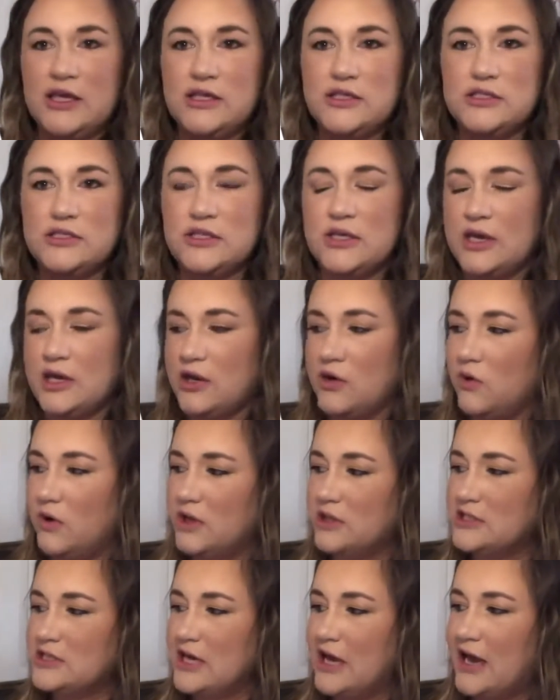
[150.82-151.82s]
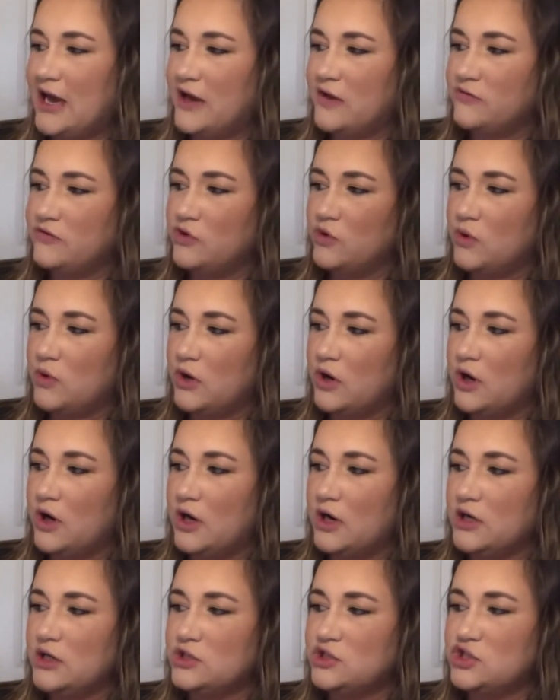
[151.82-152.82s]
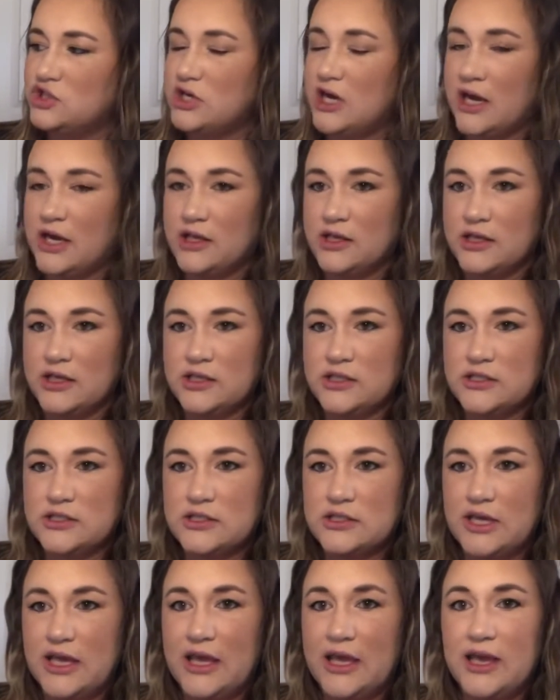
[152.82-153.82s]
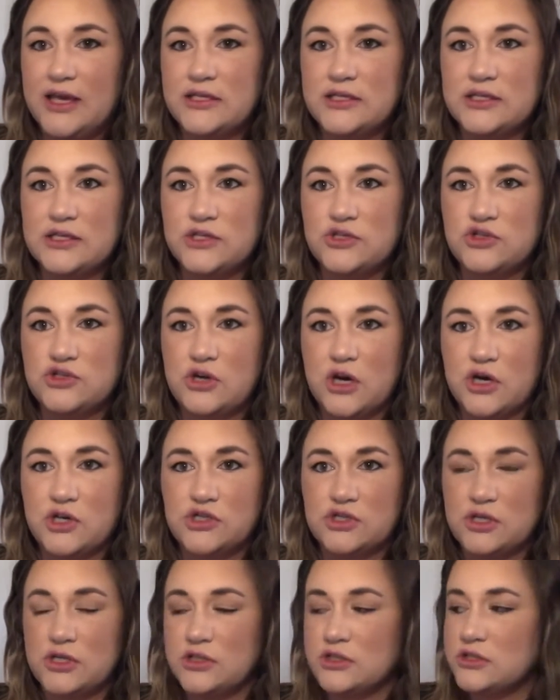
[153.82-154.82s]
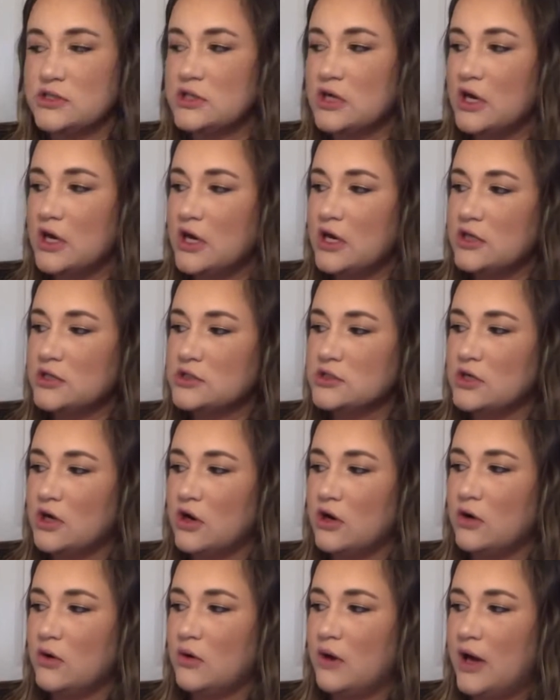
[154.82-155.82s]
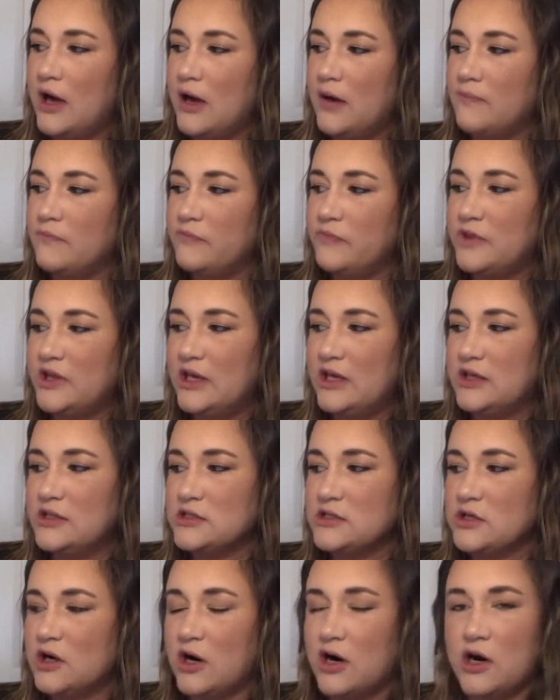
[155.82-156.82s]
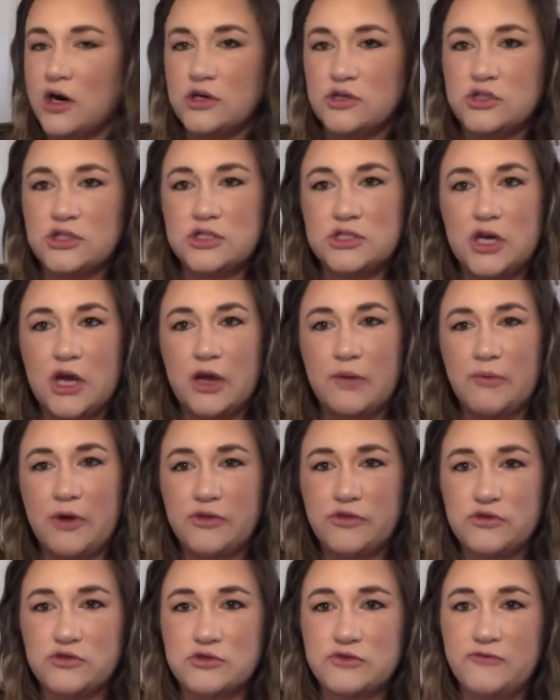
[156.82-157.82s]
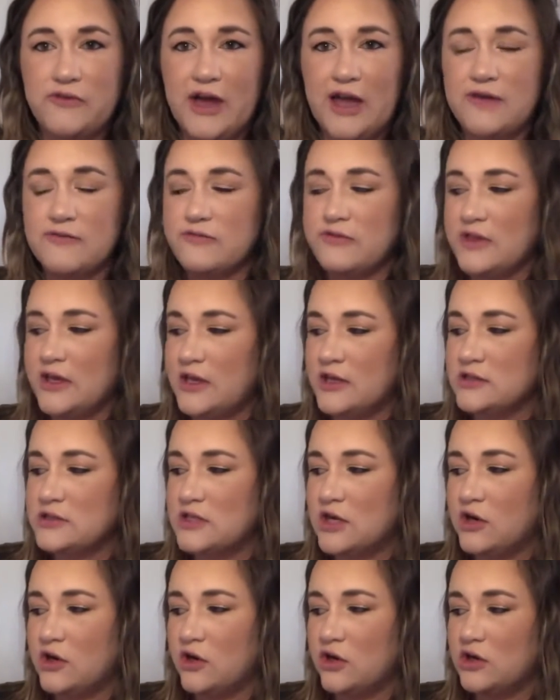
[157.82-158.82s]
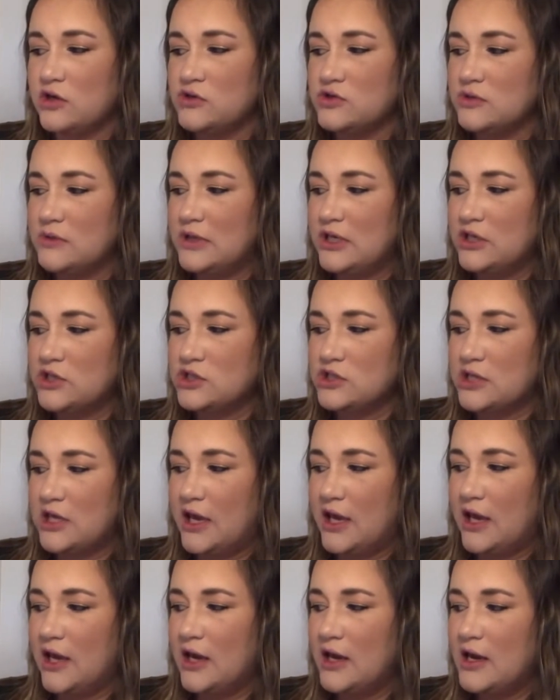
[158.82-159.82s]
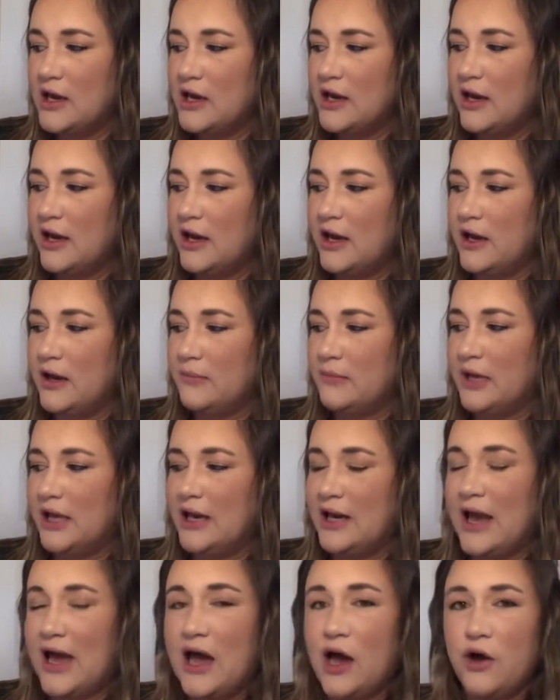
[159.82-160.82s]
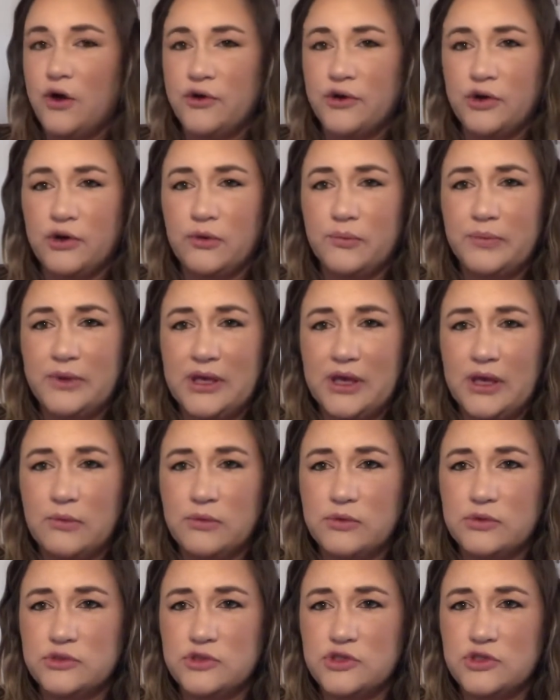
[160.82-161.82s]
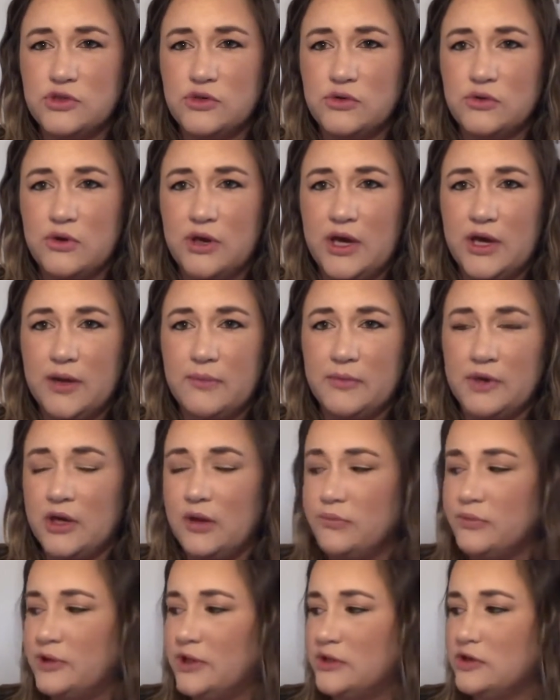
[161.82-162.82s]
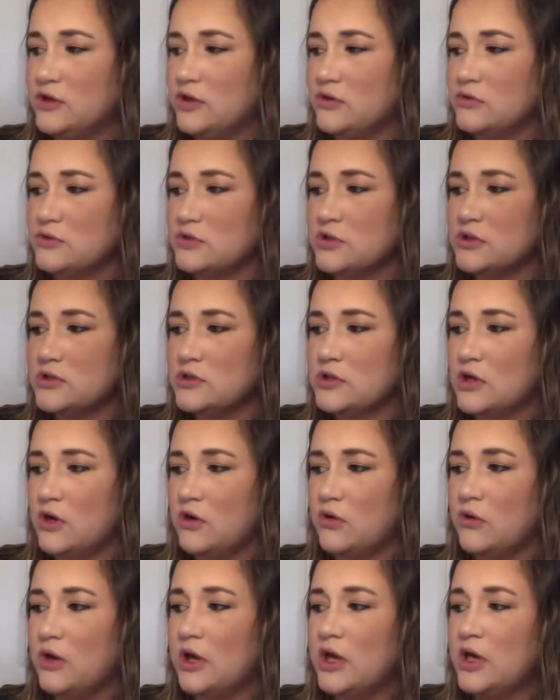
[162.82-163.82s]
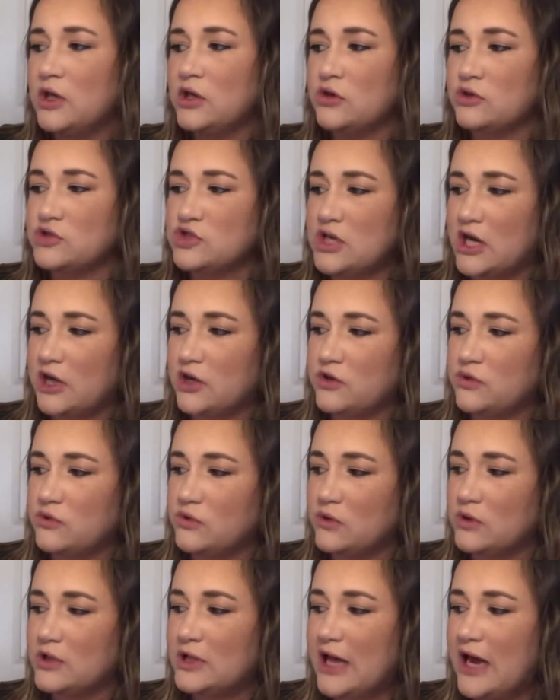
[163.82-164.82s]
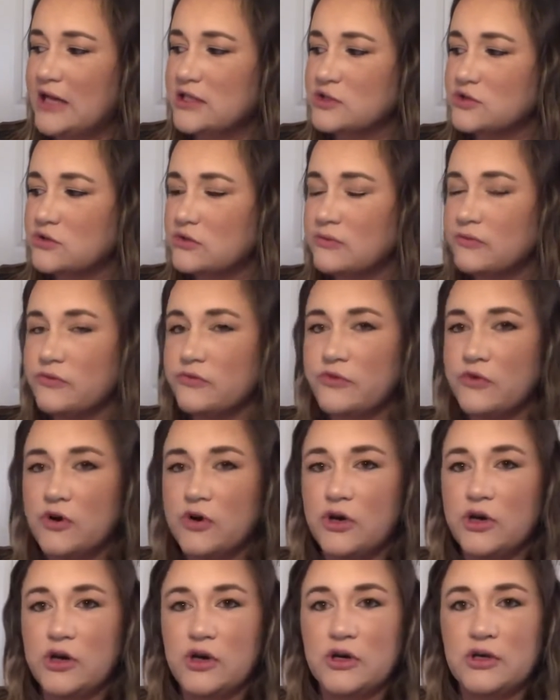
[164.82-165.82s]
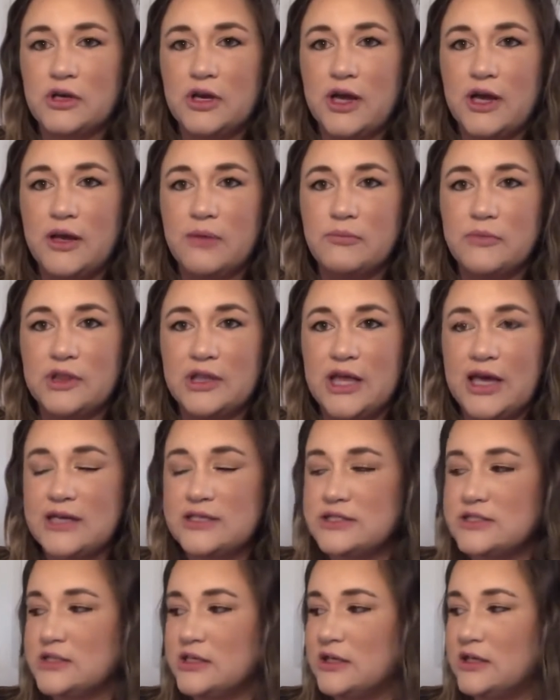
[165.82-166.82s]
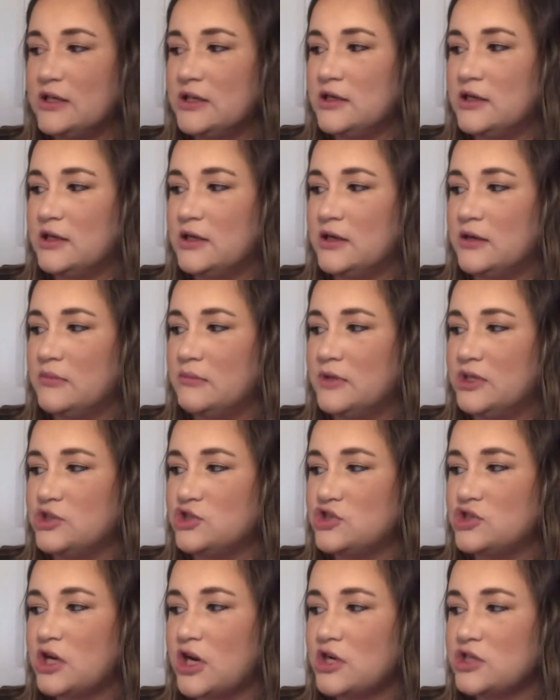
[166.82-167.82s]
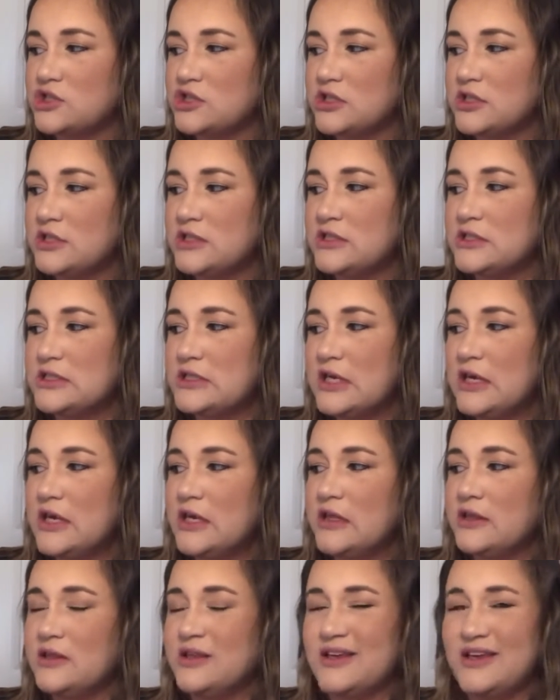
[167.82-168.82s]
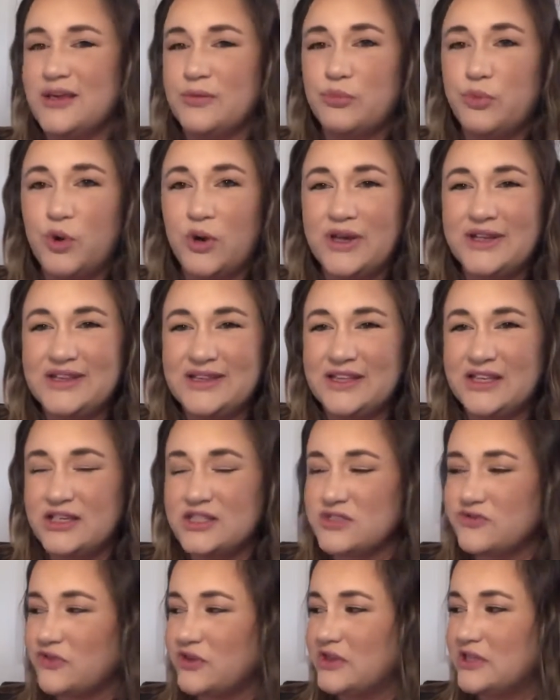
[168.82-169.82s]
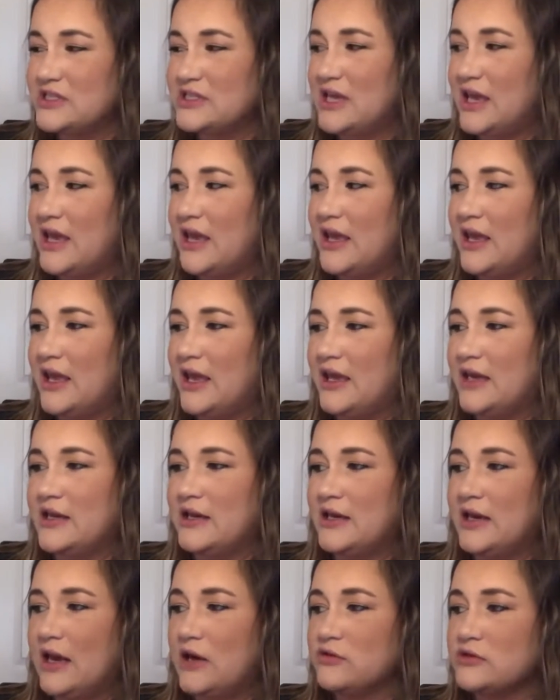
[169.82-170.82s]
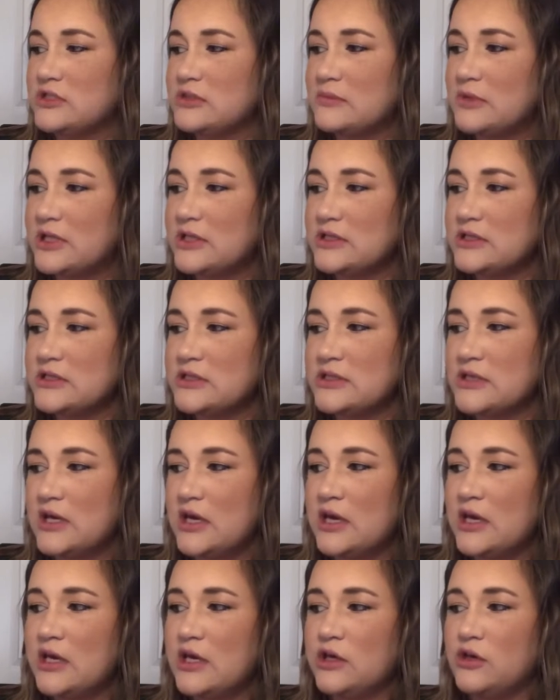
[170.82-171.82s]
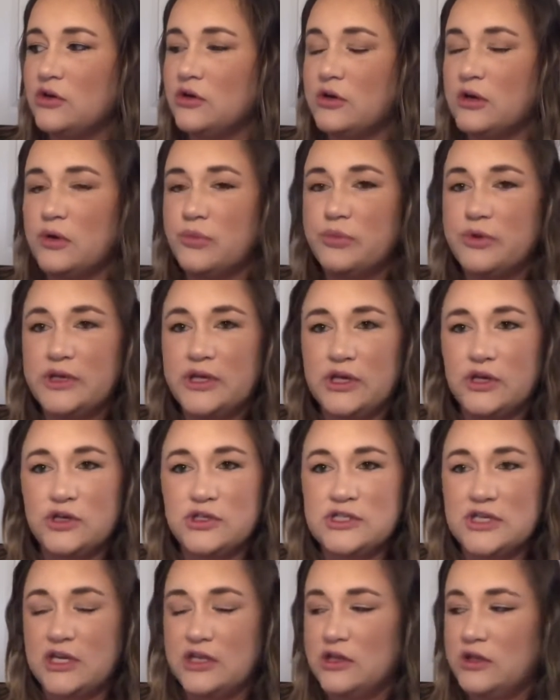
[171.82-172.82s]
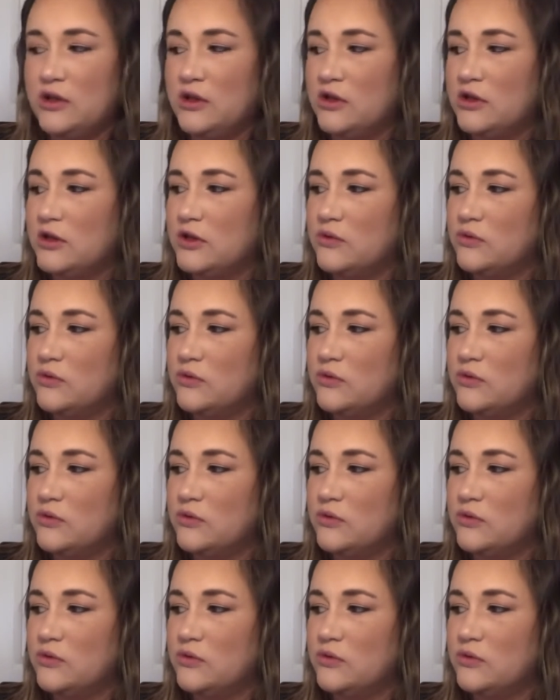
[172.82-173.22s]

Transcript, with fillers: is going to have your checklist and instructions. So um, these are just talking about those five things that you're gonna do each day um, and how you'll be able to um, complete those. So you'll check Google Classroom for your um, lesson um, instructions, the important links for the day and announcements. You'll complete your daily